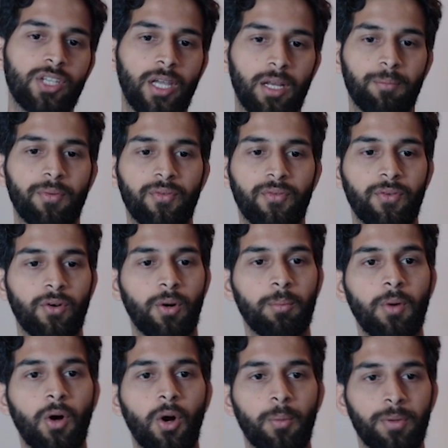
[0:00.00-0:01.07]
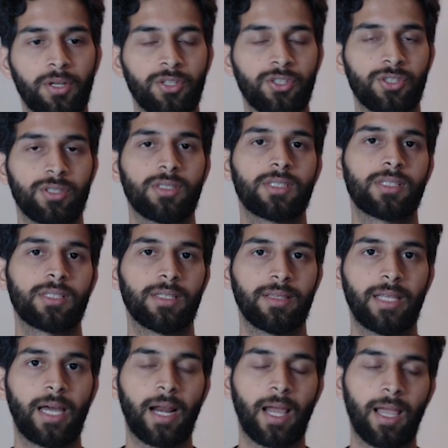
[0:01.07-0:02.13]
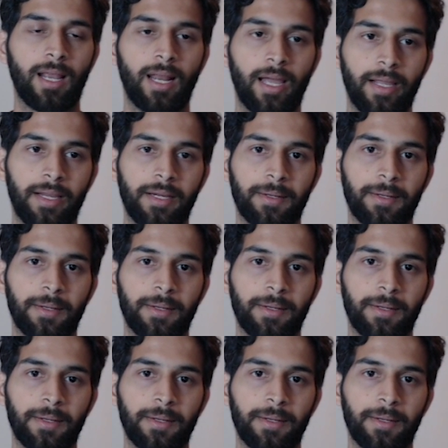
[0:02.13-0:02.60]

and perform operations that I like.